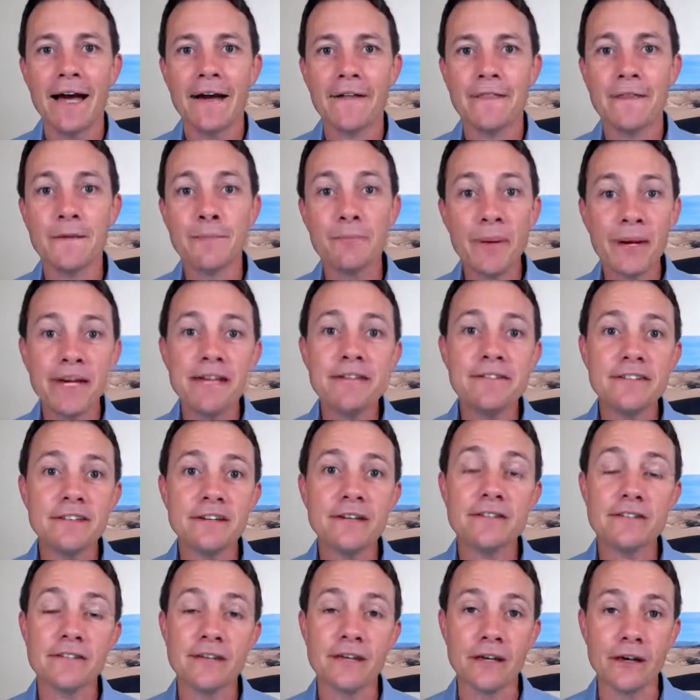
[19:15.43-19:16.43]
The
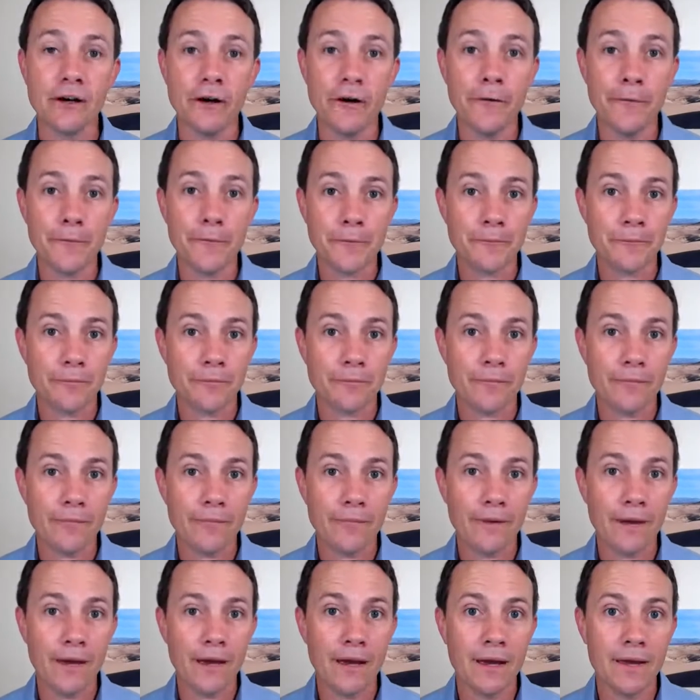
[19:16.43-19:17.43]
basic skill
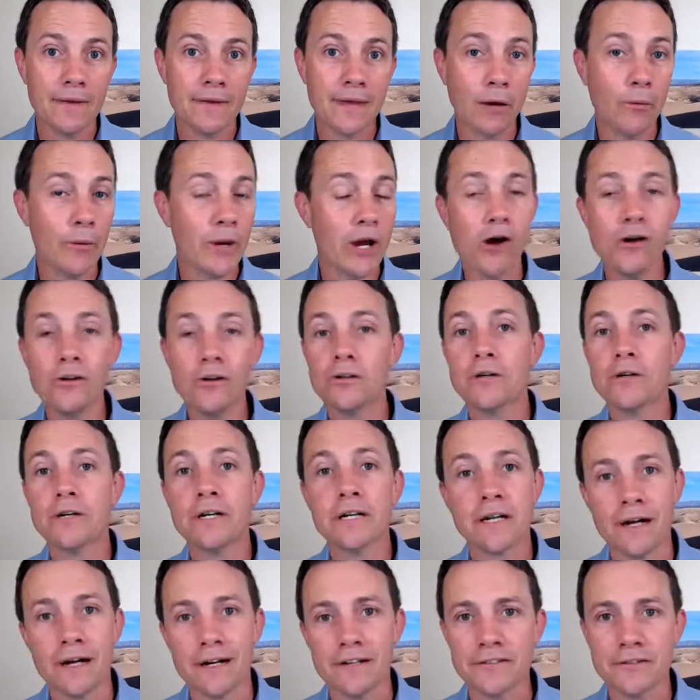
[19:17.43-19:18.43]
that we all learn in
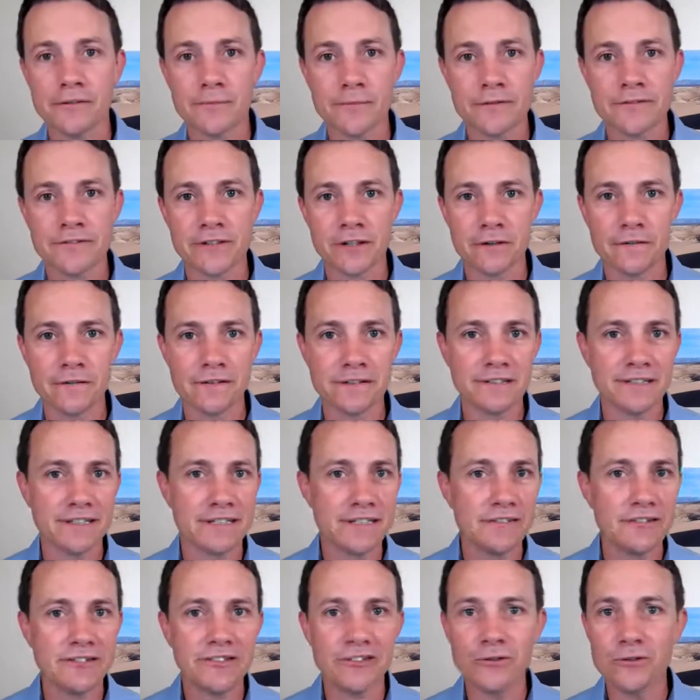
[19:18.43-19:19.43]
customer service
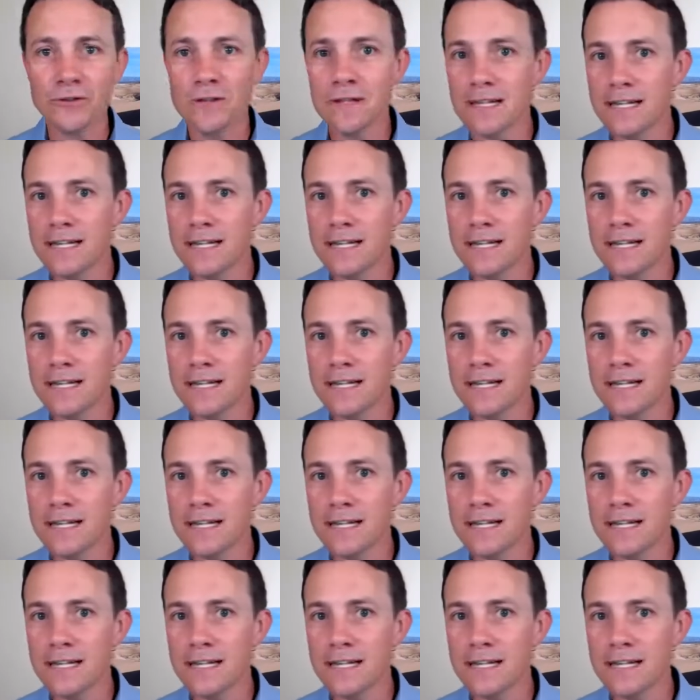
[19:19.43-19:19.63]
is to